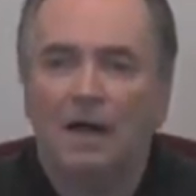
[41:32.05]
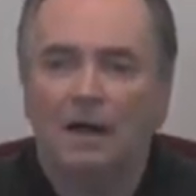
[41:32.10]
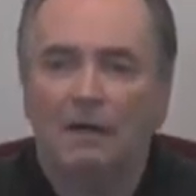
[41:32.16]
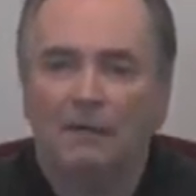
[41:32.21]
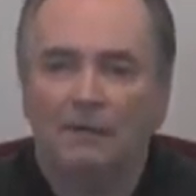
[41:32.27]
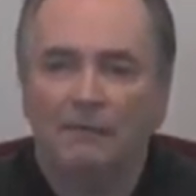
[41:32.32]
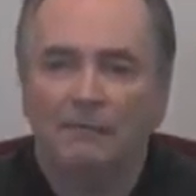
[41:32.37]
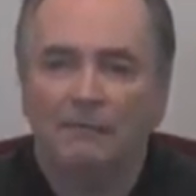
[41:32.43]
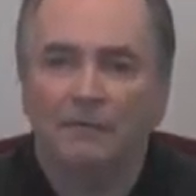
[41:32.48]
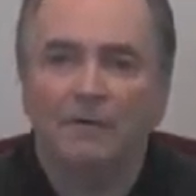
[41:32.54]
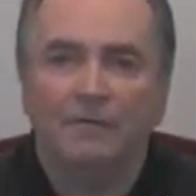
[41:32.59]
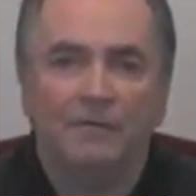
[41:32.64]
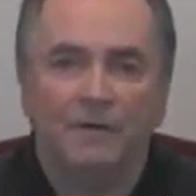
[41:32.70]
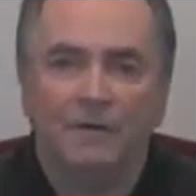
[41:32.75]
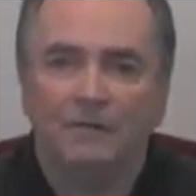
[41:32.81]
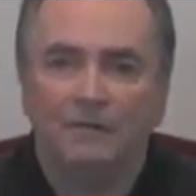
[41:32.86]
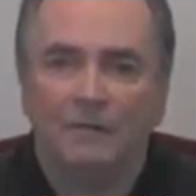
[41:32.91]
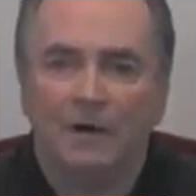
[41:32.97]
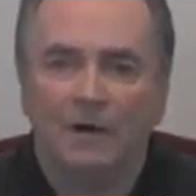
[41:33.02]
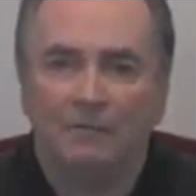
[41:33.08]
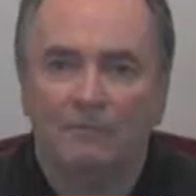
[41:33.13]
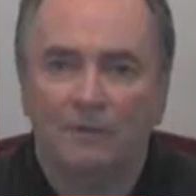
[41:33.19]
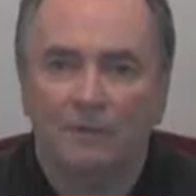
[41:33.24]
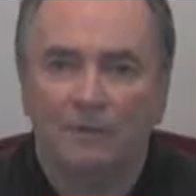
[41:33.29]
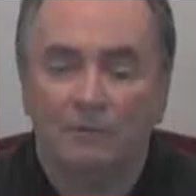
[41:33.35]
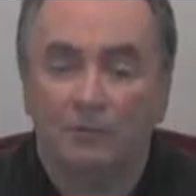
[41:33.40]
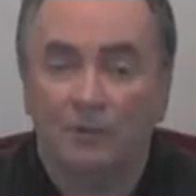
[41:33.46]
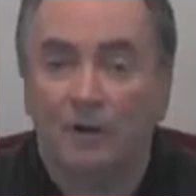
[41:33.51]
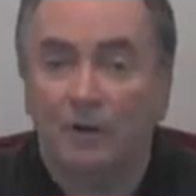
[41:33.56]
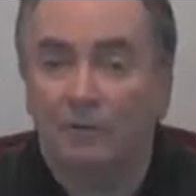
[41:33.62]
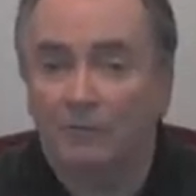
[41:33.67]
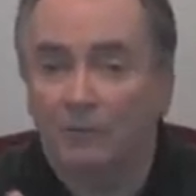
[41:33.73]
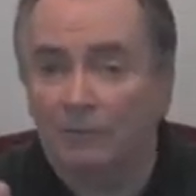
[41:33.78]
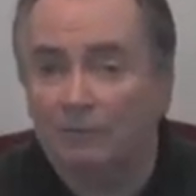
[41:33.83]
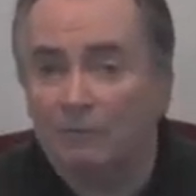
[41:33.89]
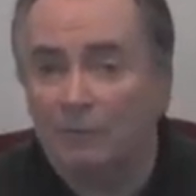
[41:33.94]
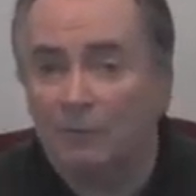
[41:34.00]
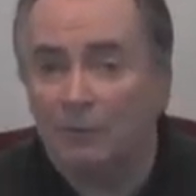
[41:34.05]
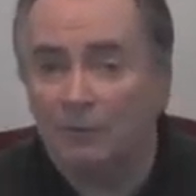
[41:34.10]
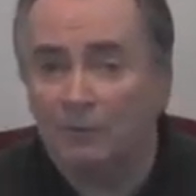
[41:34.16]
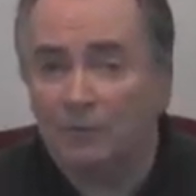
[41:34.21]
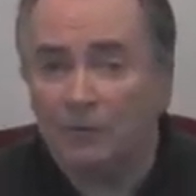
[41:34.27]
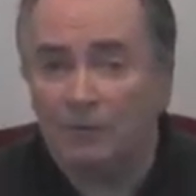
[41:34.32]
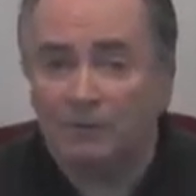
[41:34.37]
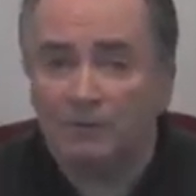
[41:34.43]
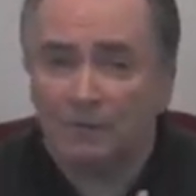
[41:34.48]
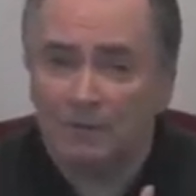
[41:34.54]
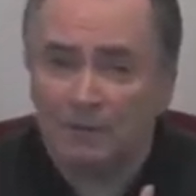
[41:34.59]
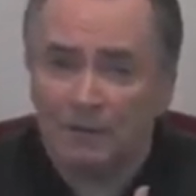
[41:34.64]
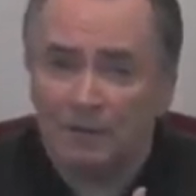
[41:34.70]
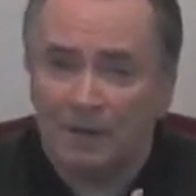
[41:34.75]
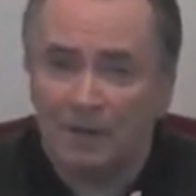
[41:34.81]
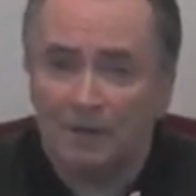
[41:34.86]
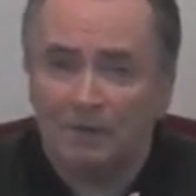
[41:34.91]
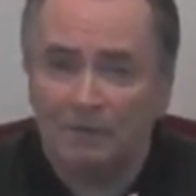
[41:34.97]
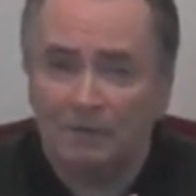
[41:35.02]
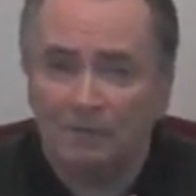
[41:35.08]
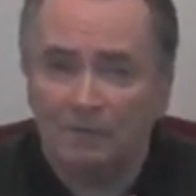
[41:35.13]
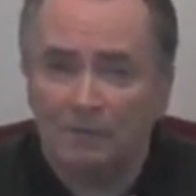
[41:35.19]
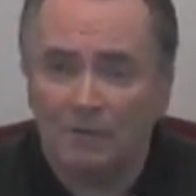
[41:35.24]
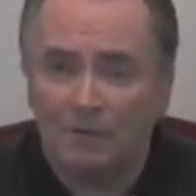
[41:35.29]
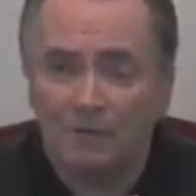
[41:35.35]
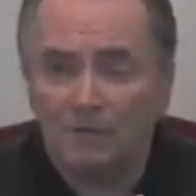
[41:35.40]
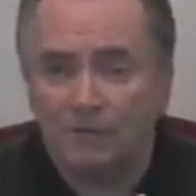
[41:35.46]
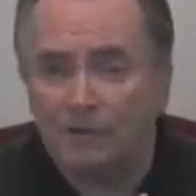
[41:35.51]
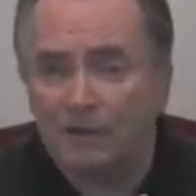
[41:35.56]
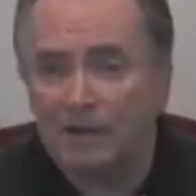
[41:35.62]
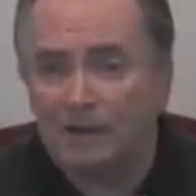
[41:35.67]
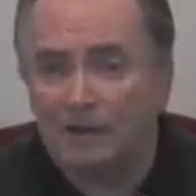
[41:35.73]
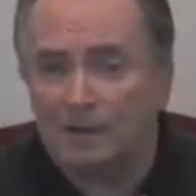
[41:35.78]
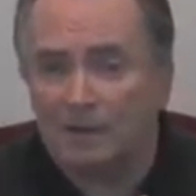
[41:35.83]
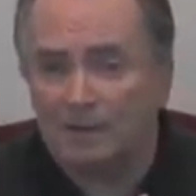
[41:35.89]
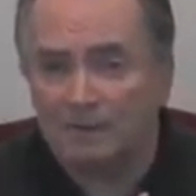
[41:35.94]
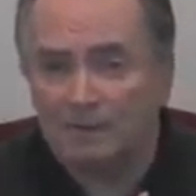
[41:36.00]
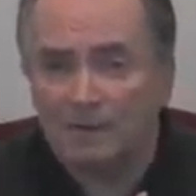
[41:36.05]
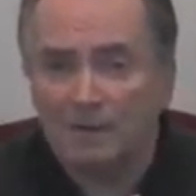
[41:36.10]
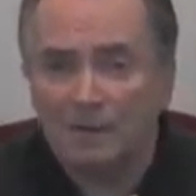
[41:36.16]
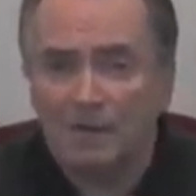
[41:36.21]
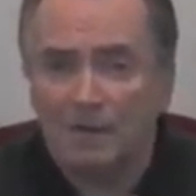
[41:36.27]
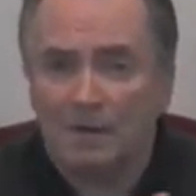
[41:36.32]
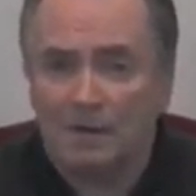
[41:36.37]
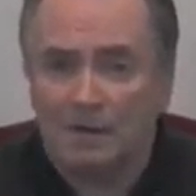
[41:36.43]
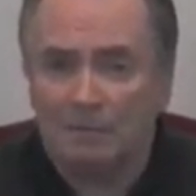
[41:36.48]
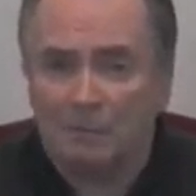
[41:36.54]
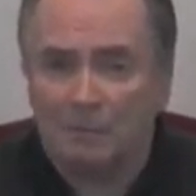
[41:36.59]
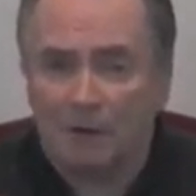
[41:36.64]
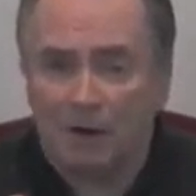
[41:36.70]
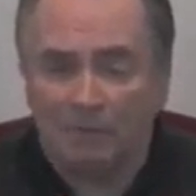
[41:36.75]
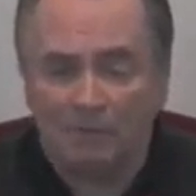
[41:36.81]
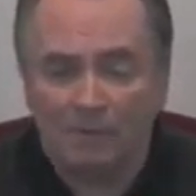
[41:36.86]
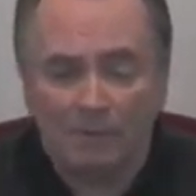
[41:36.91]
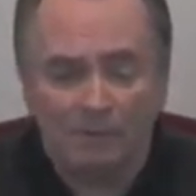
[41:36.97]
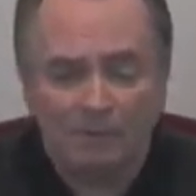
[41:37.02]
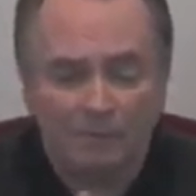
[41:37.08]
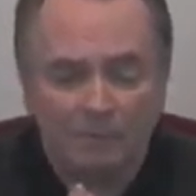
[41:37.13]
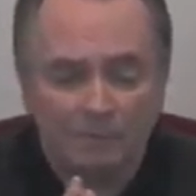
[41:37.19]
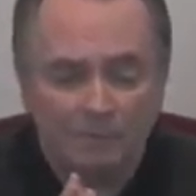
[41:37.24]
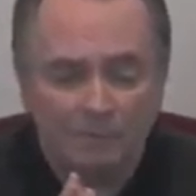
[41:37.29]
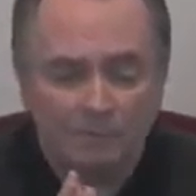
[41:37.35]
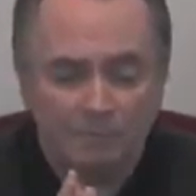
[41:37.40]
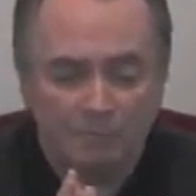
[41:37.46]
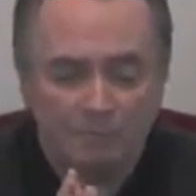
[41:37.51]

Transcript: how they figure things out for themselves, even though it says, lean not on your own understanding in Proverbs.